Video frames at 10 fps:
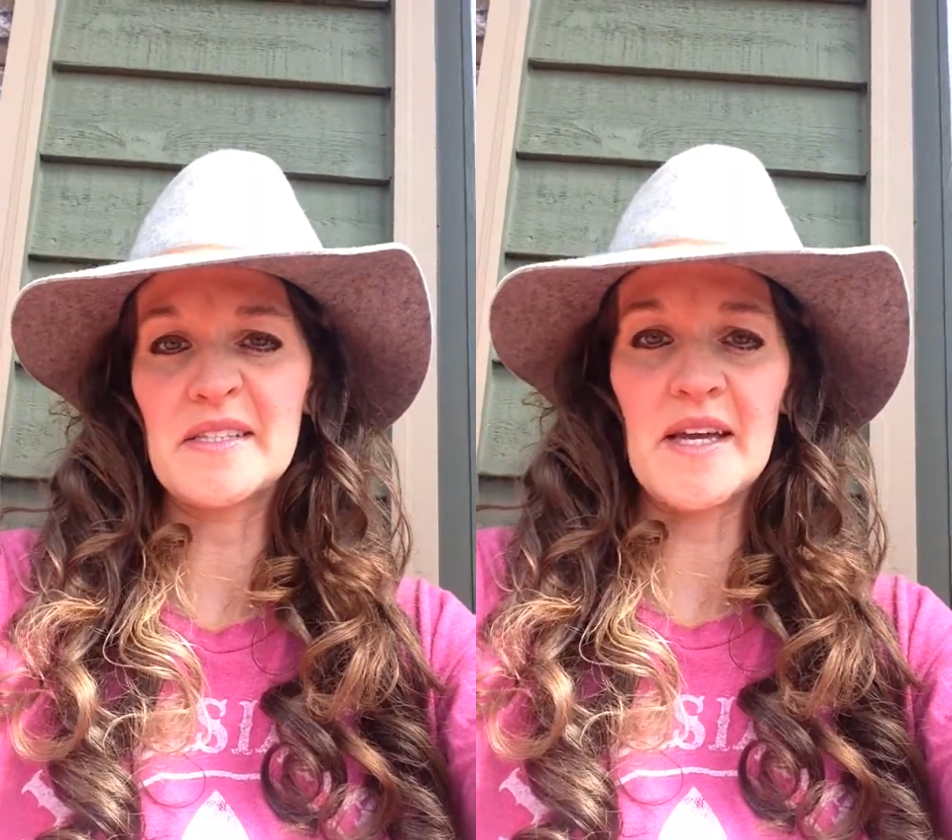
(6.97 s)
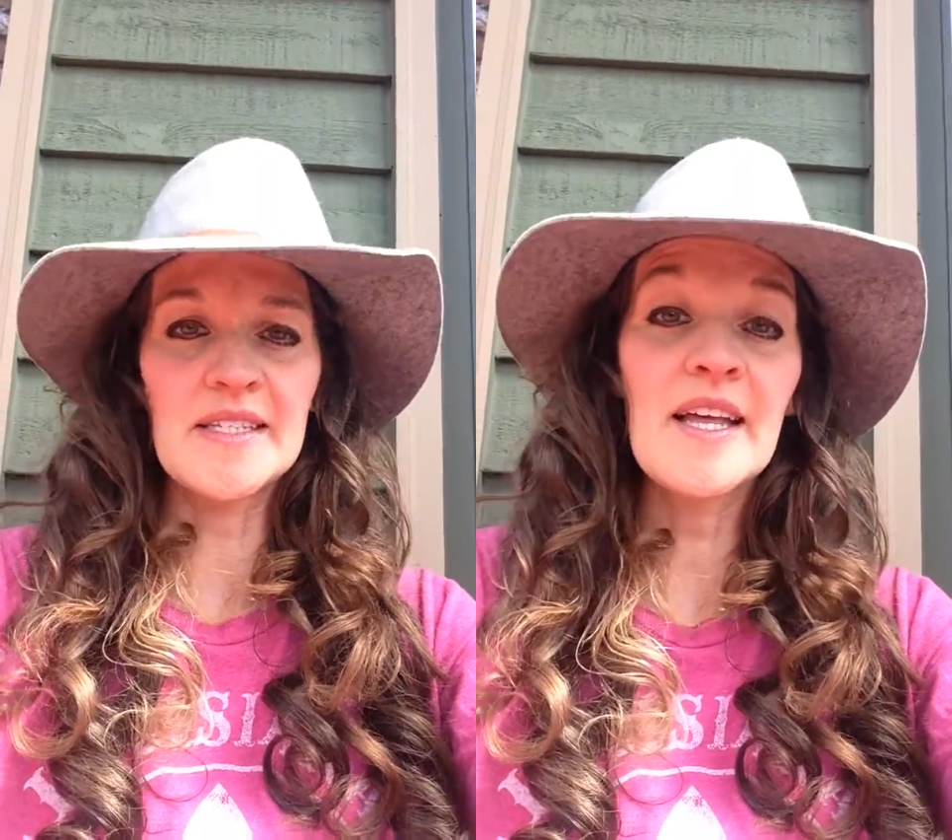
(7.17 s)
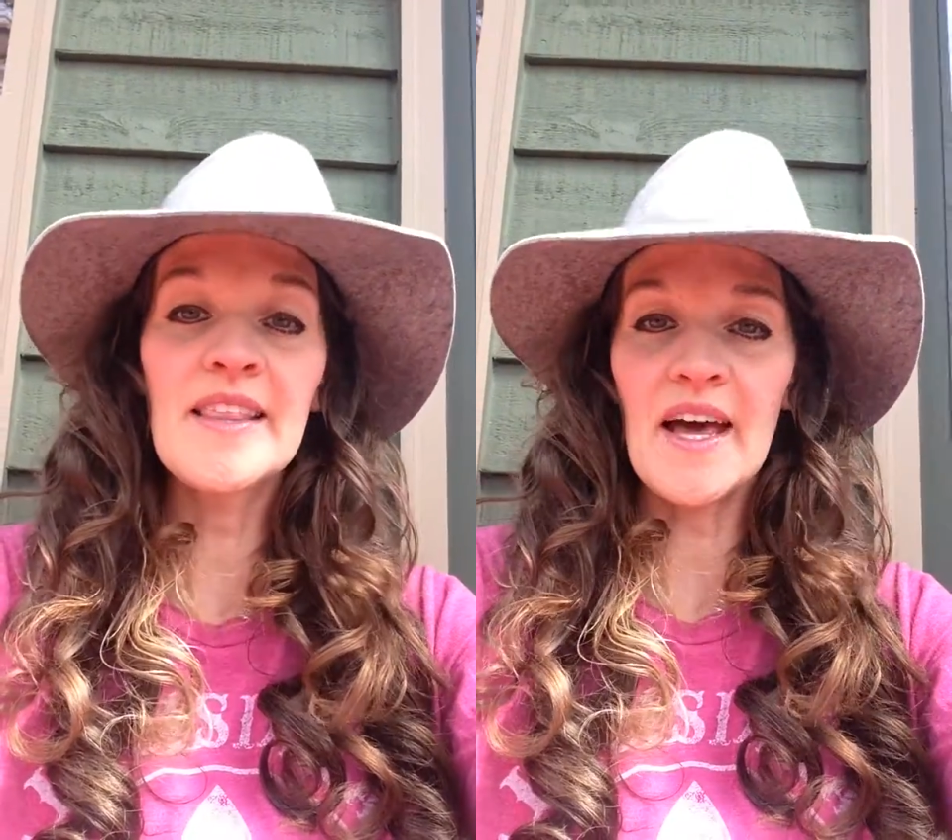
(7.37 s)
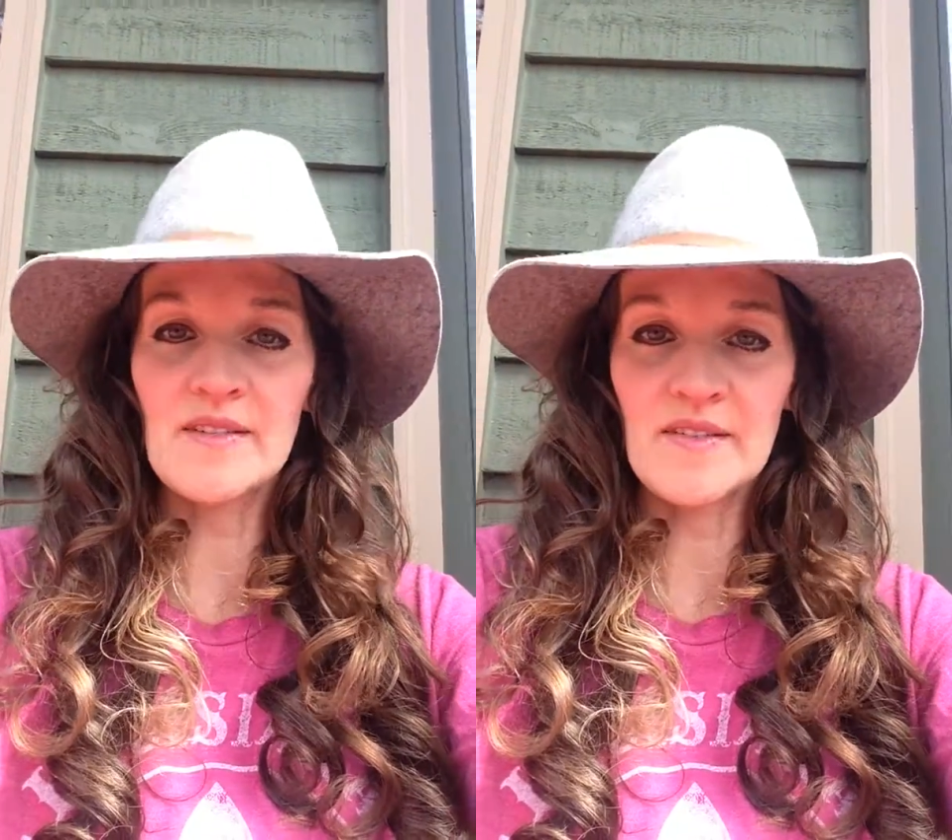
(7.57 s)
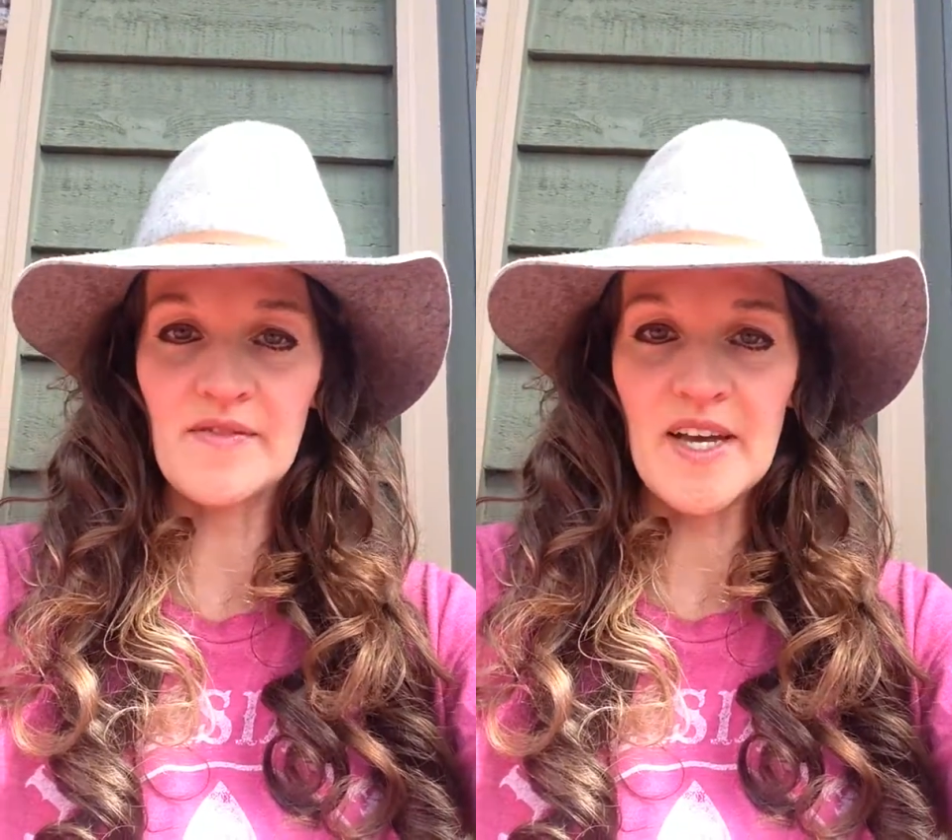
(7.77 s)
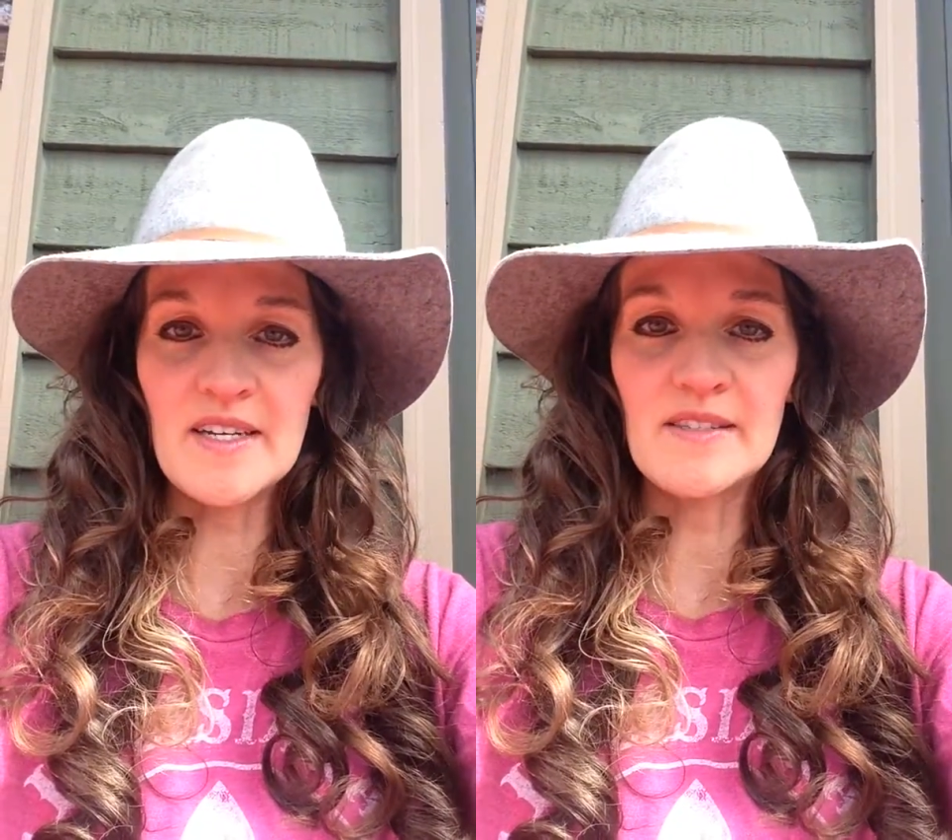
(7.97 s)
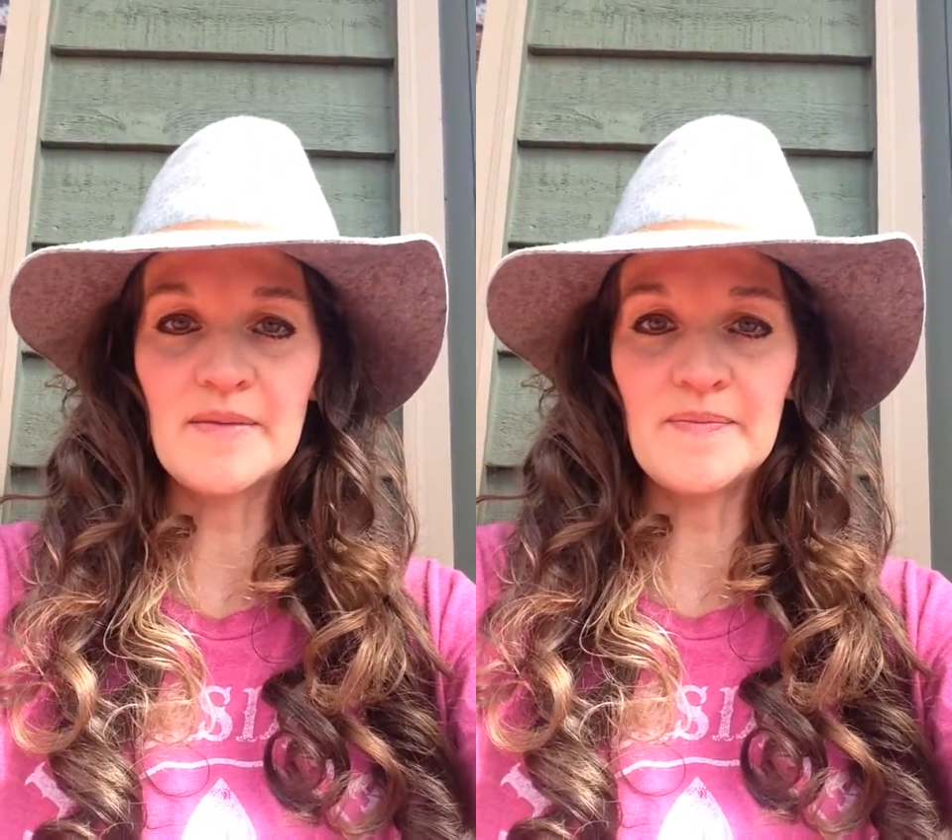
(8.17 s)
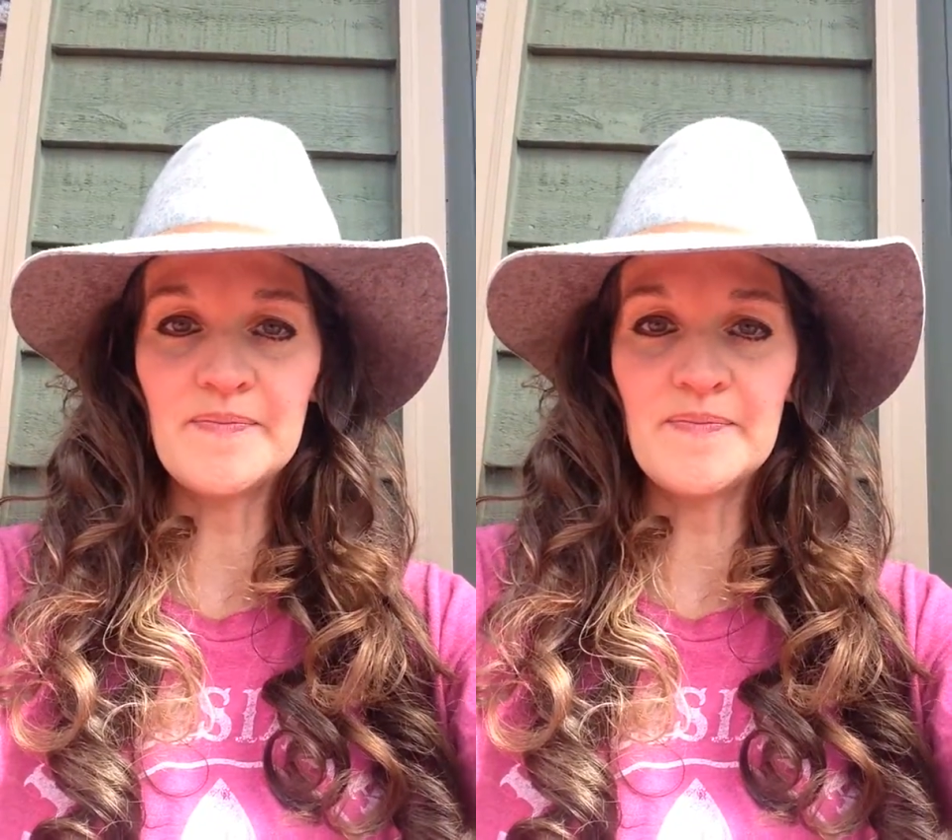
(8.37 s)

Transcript: say, 10,000 fans.